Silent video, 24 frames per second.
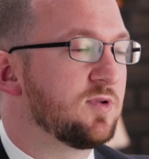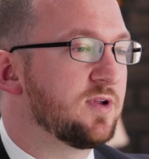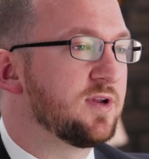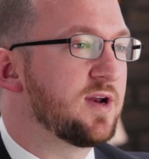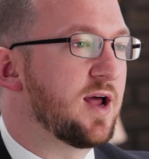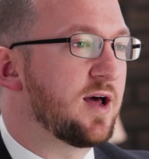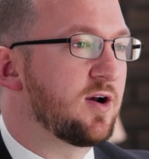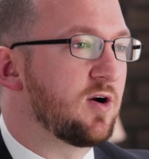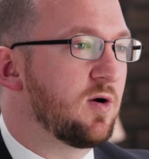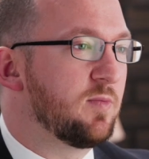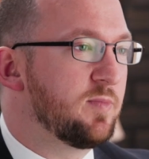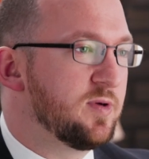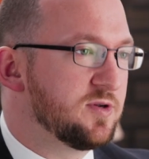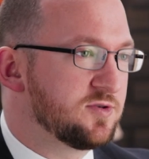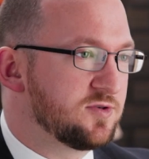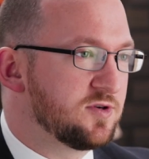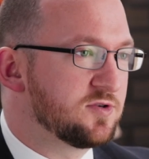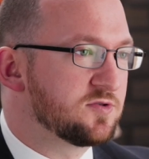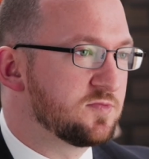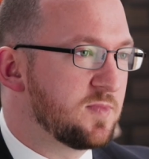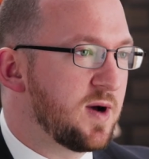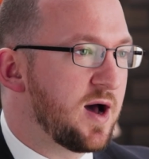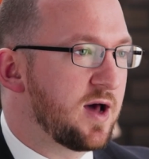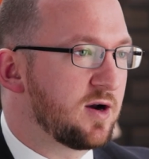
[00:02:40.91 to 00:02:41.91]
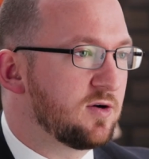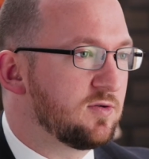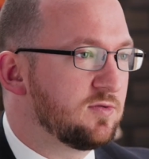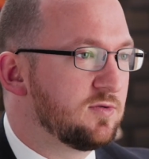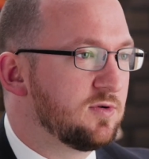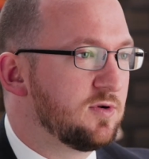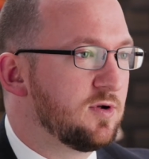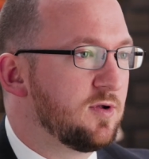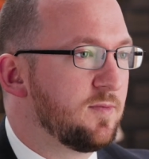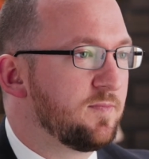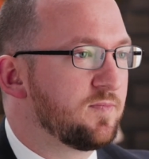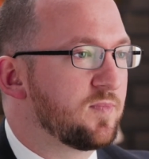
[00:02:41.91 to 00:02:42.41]
really not our business model.
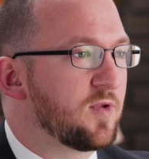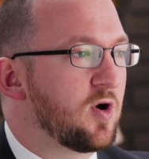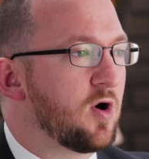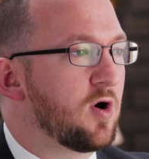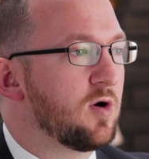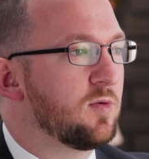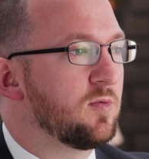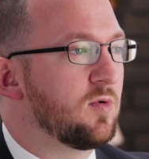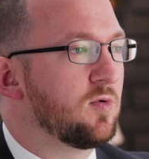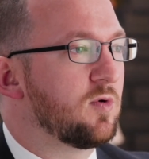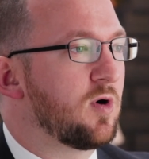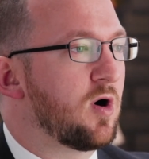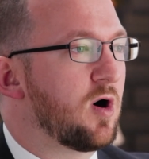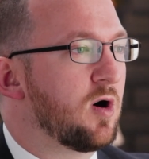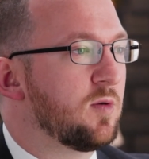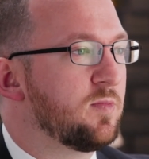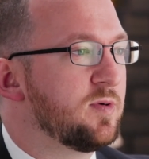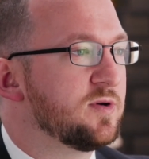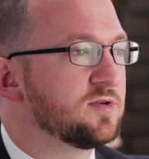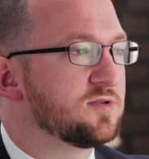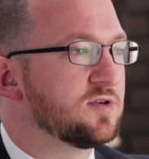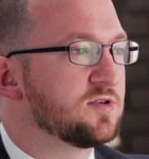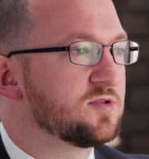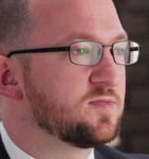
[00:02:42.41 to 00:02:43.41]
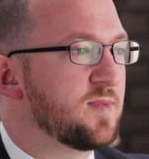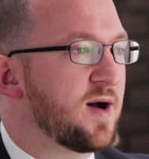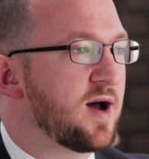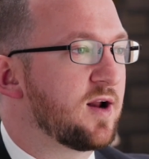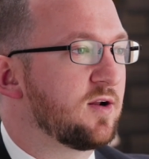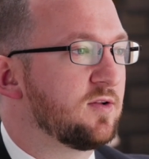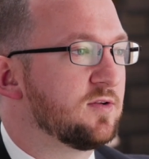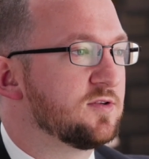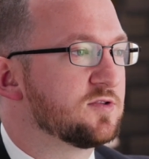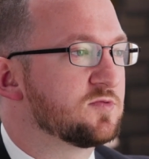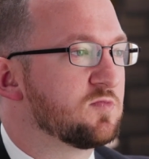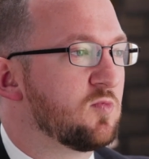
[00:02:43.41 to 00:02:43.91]
Our business
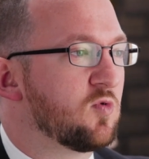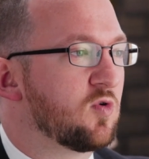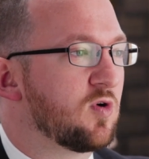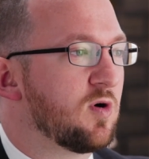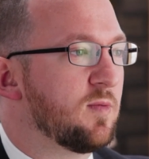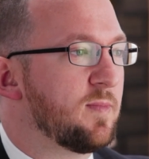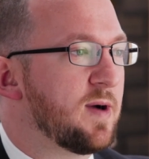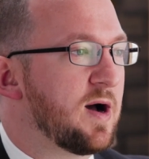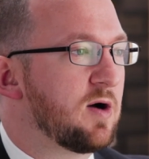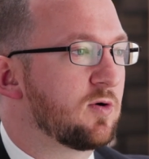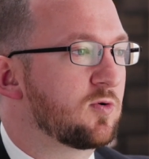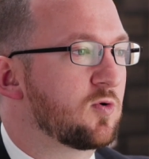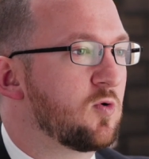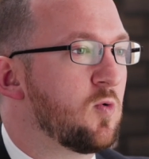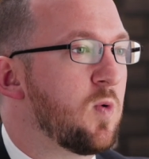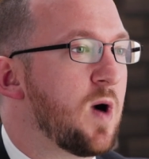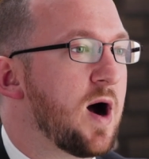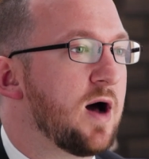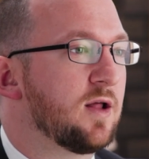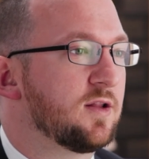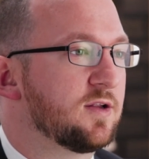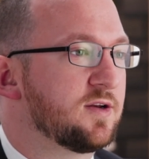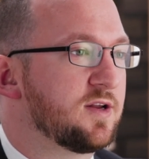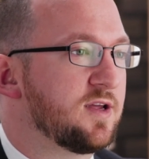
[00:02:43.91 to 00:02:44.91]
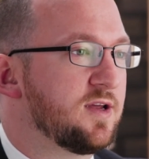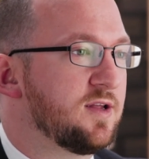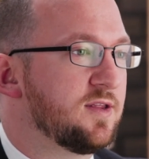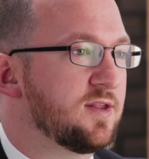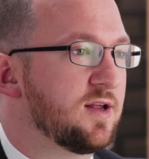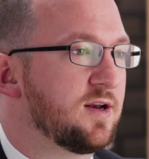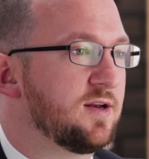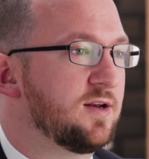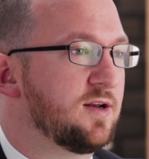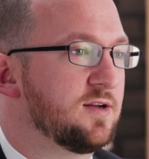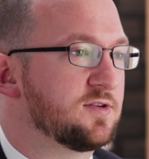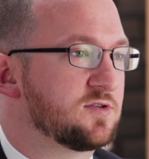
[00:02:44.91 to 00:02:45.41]
model is more about quality
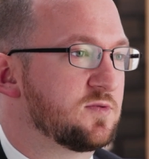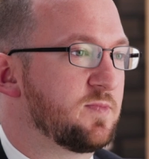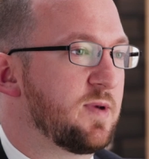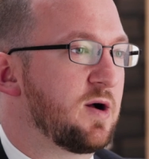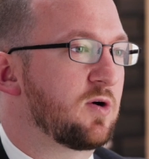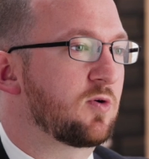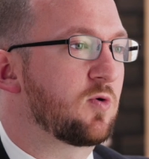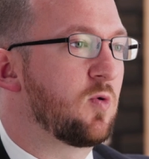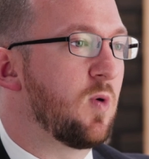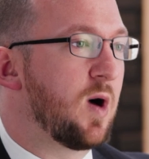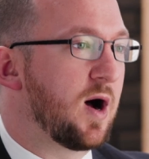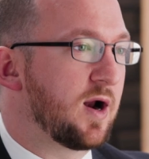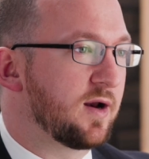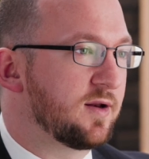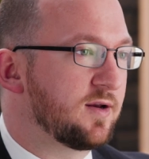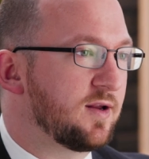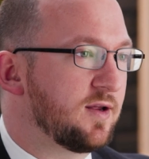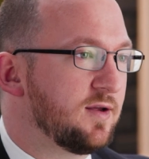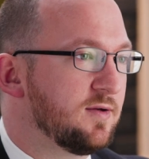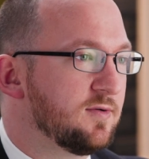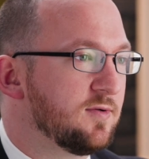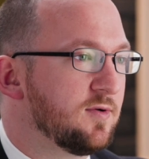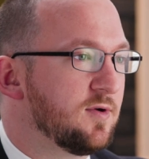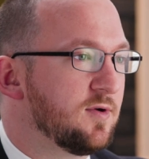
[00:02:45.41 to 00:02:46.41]
than it is about quantity.